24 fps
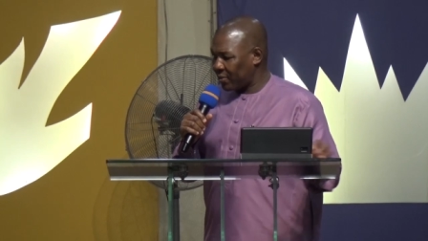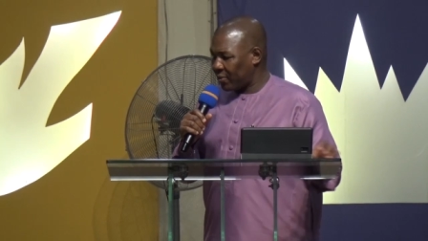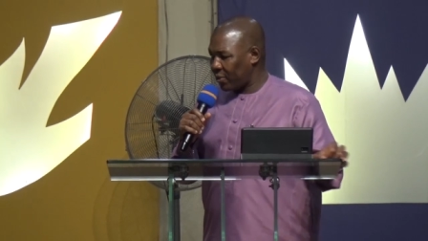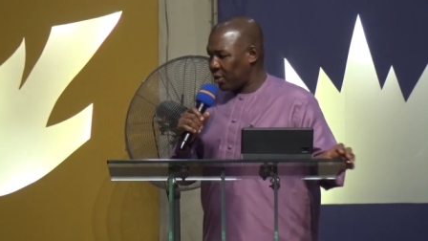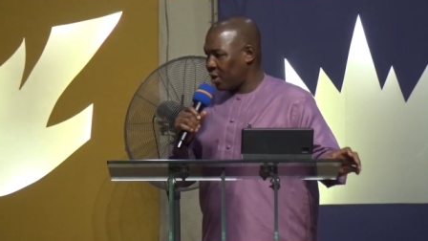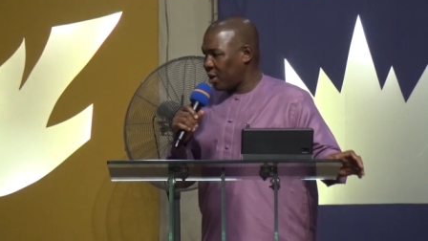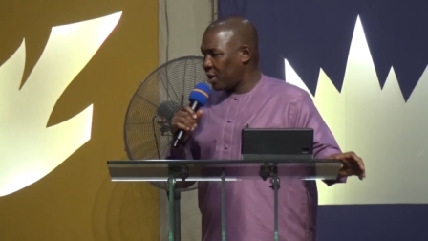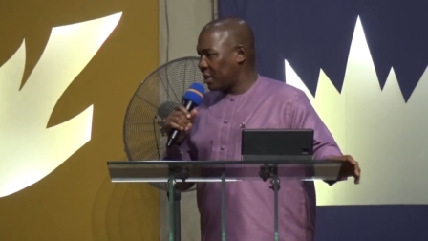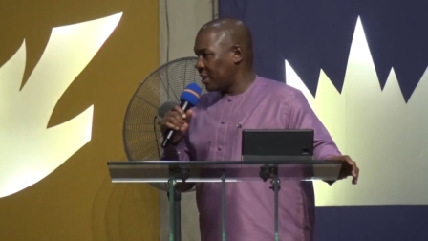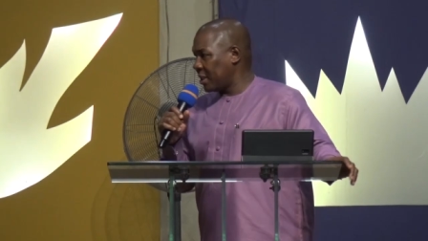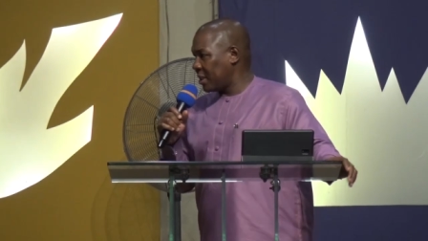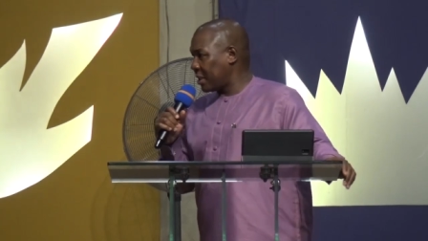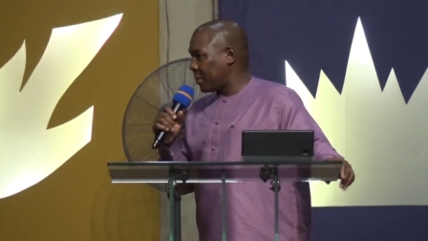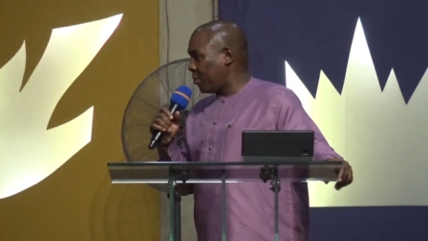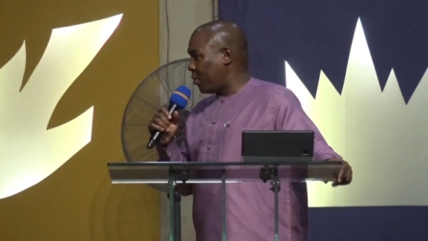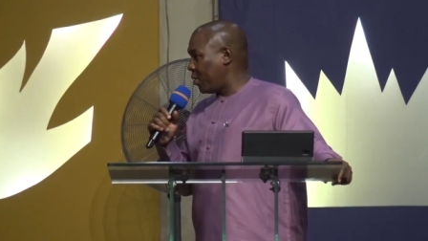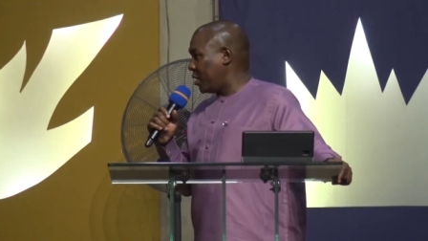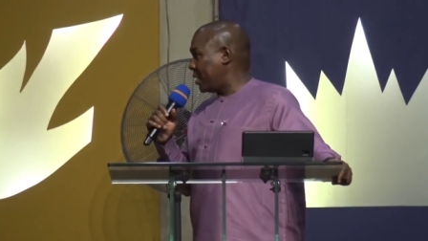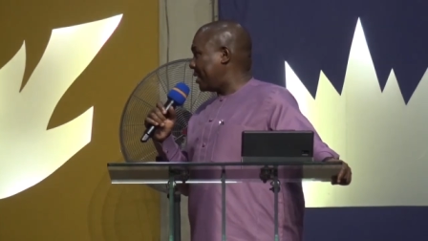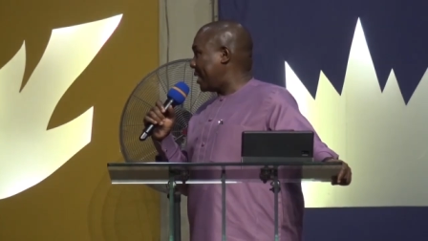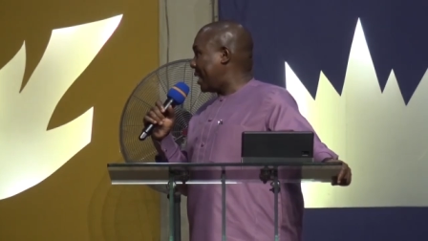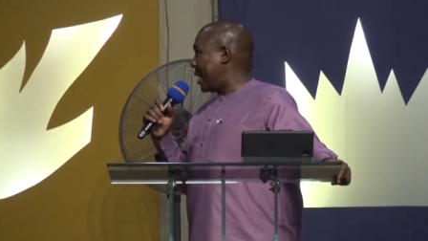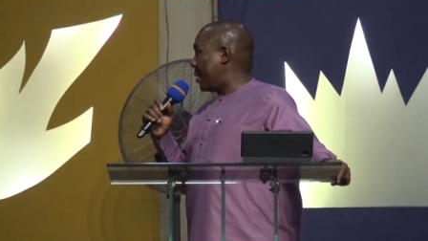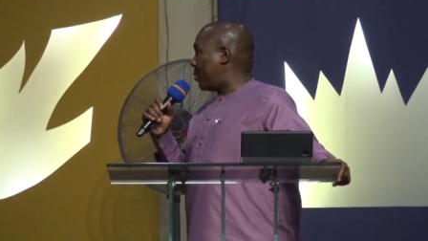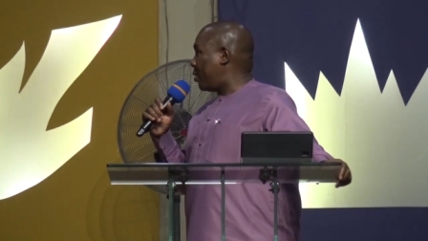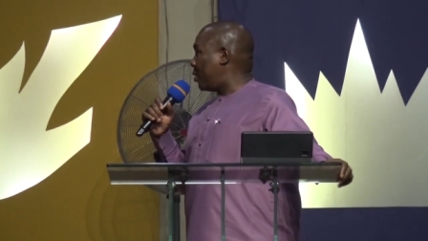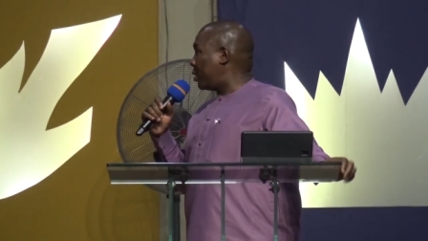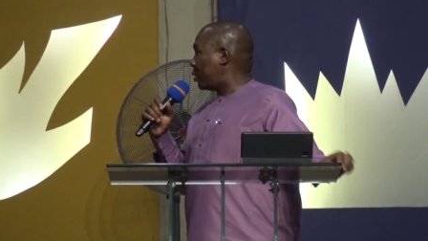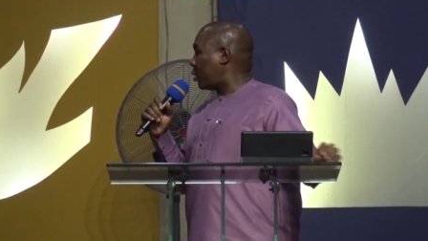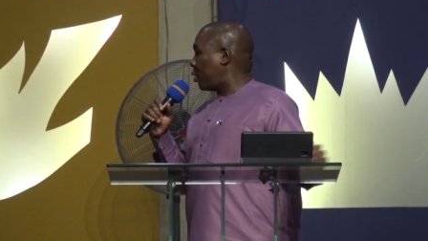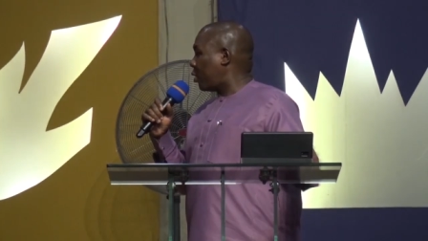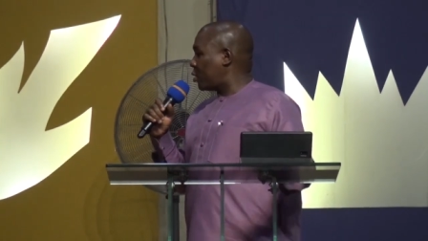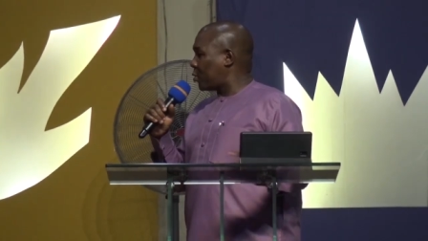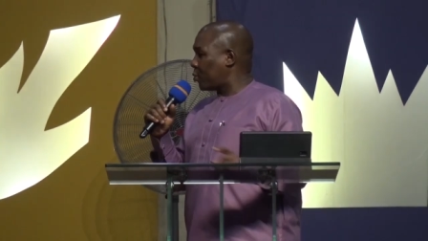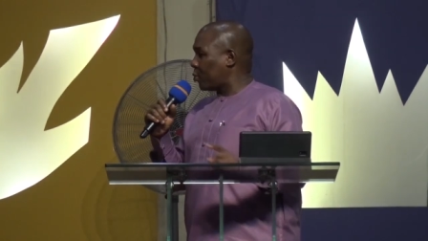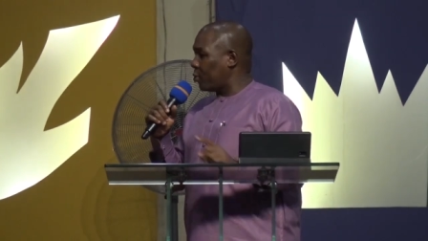for us this morning, I want
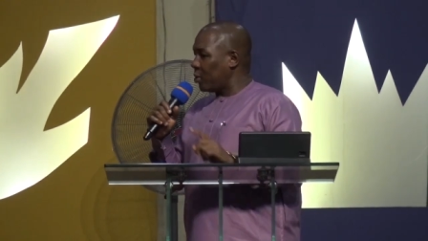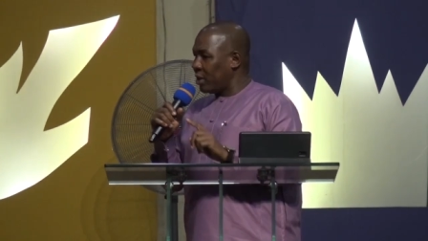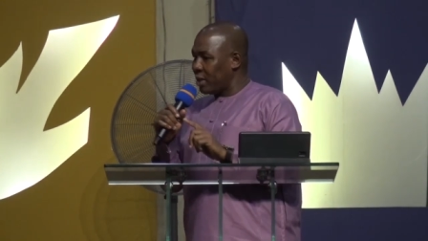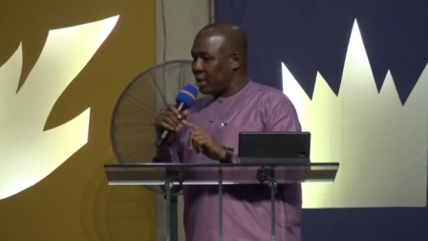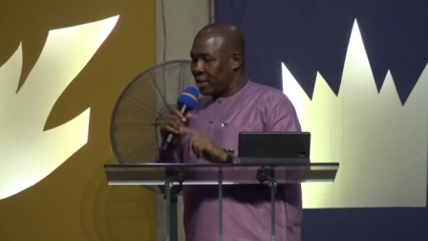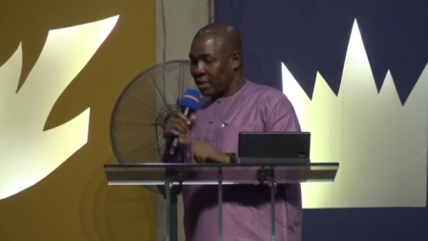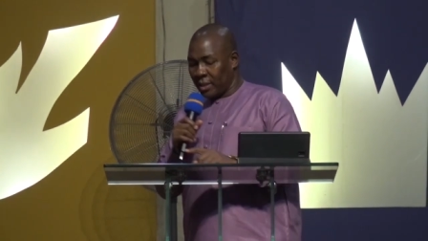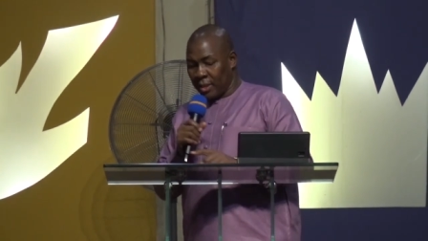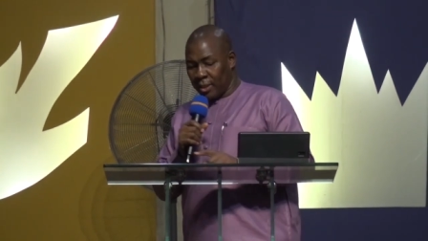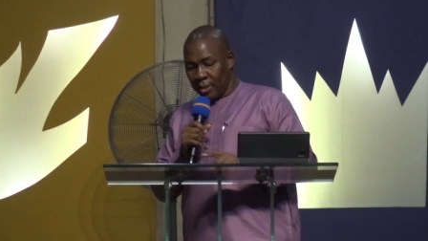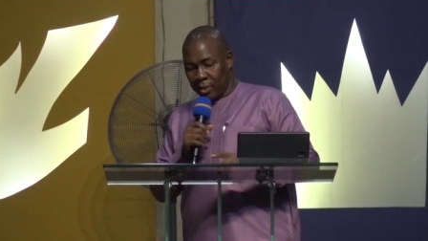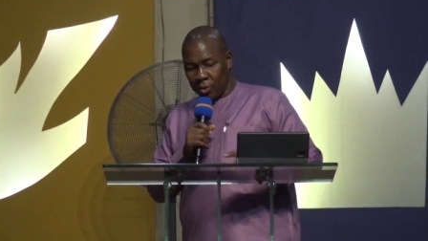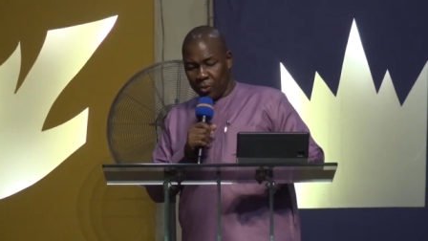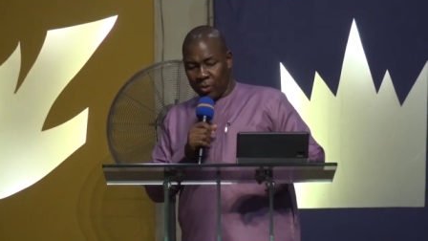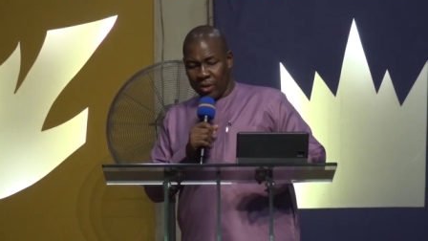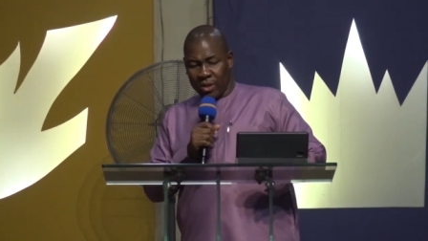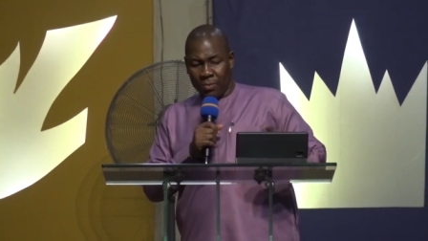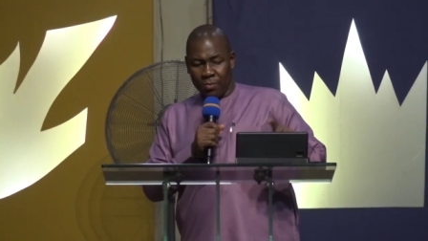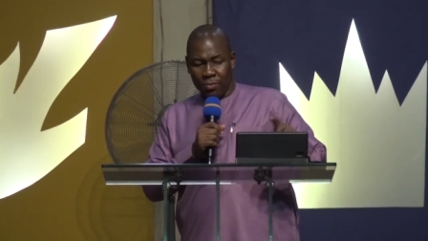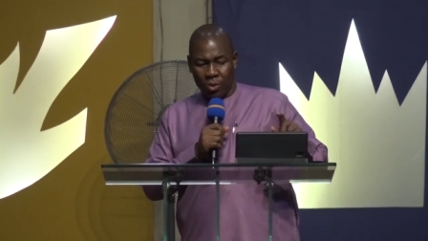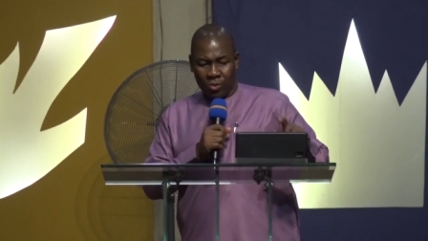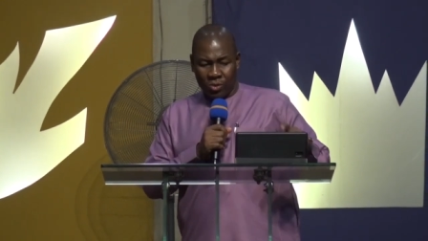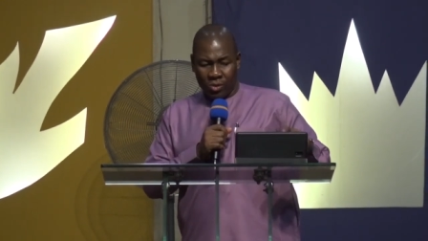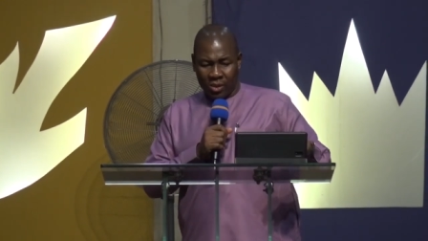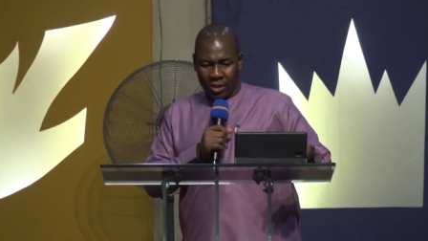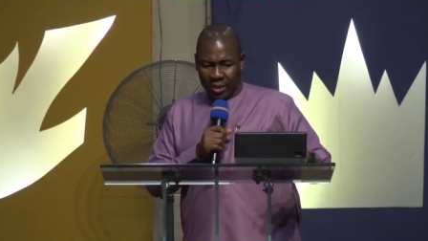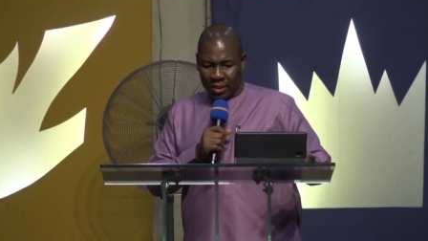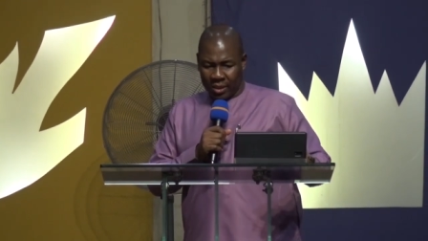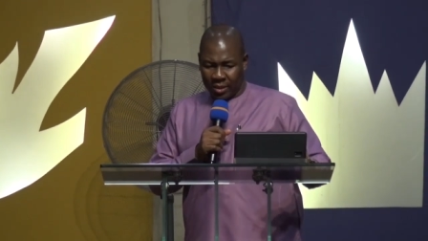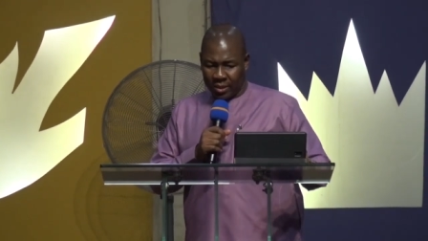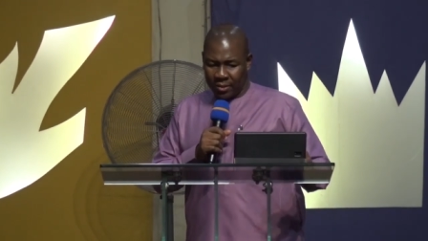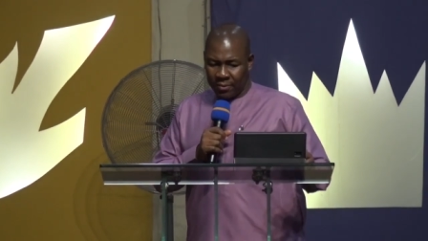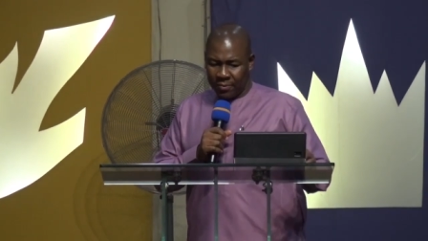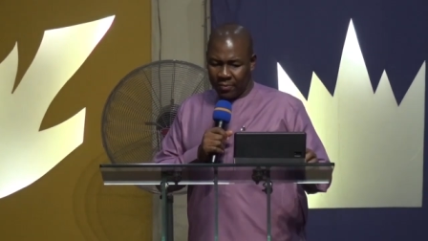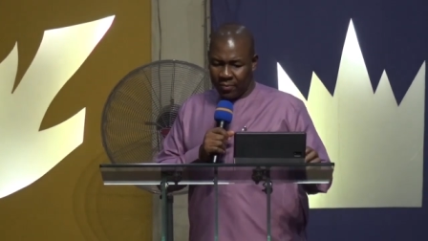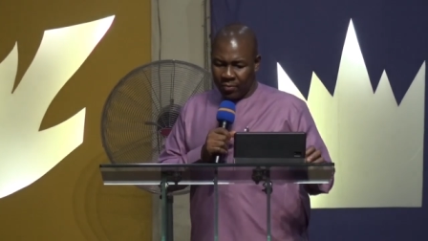us to listen to a music.
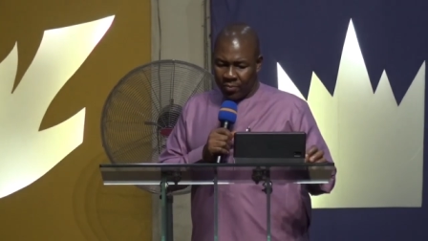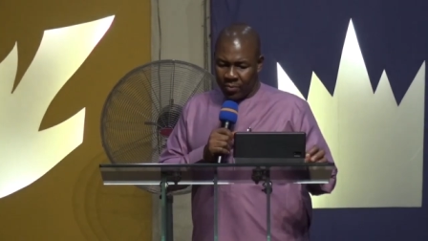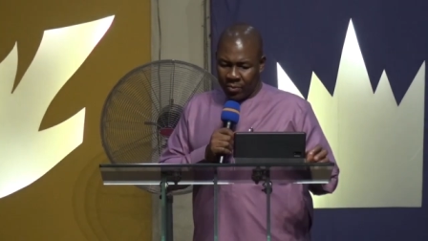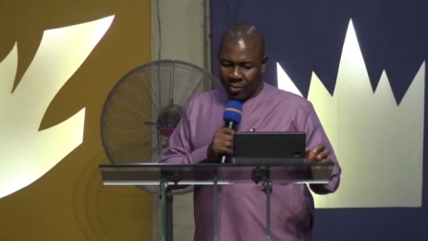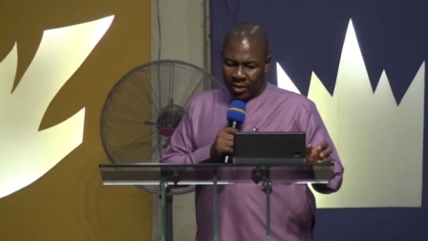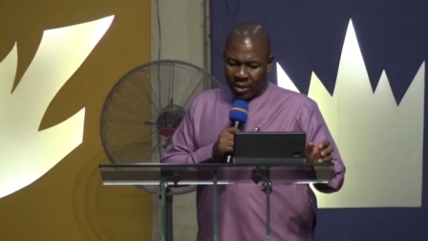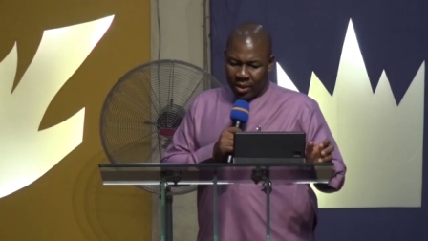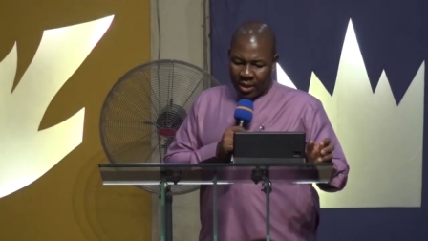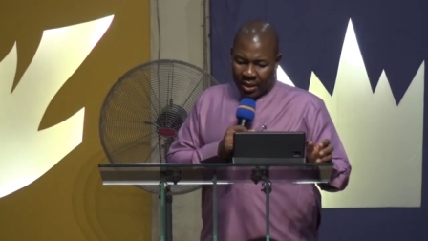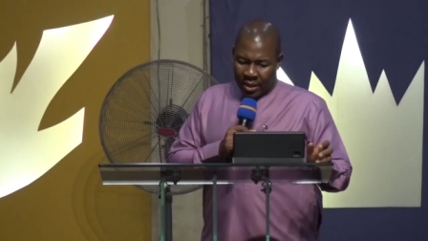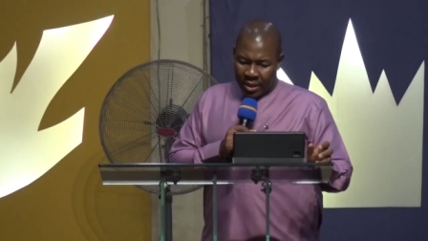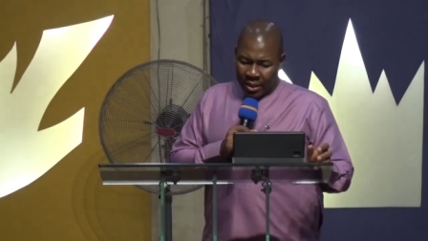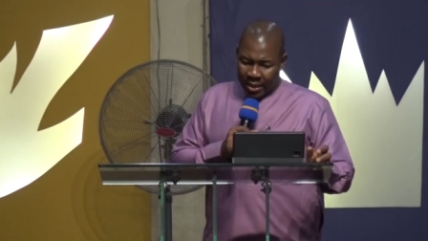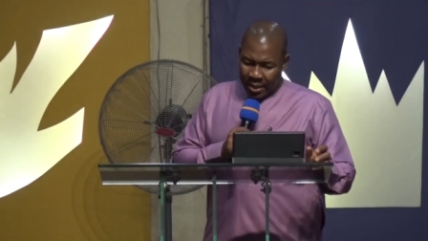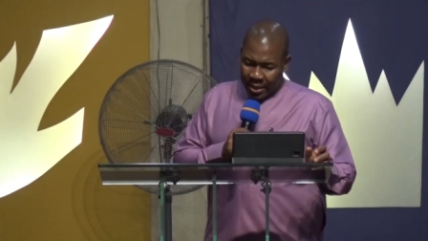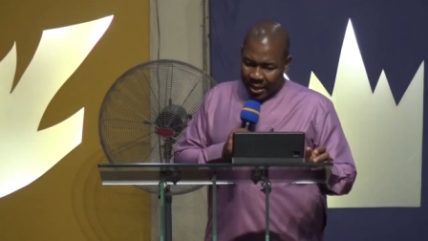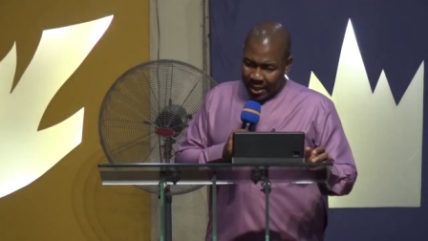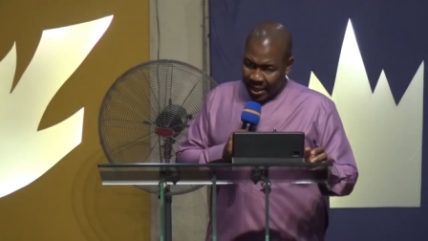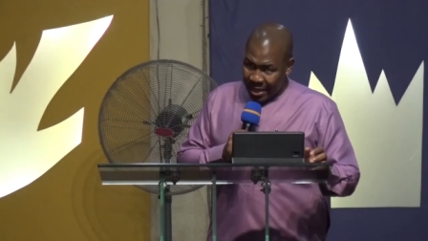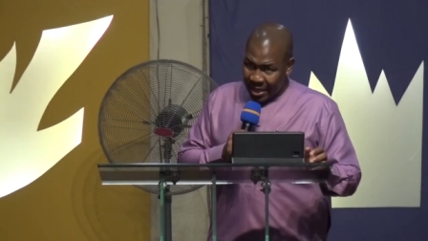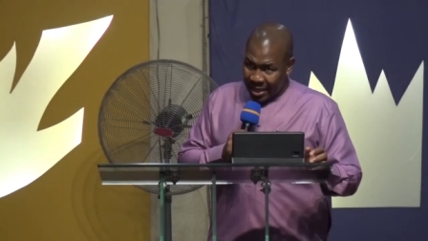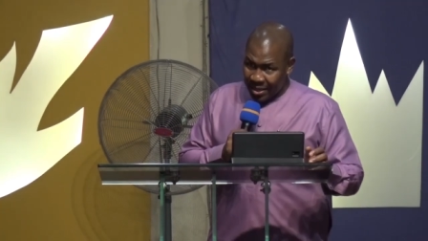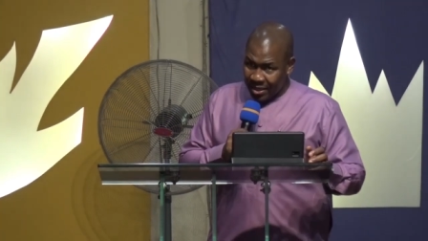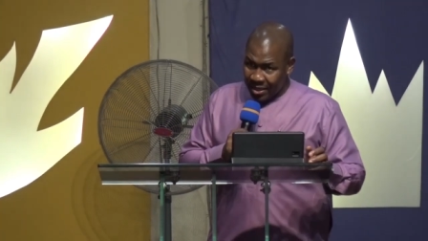Uh,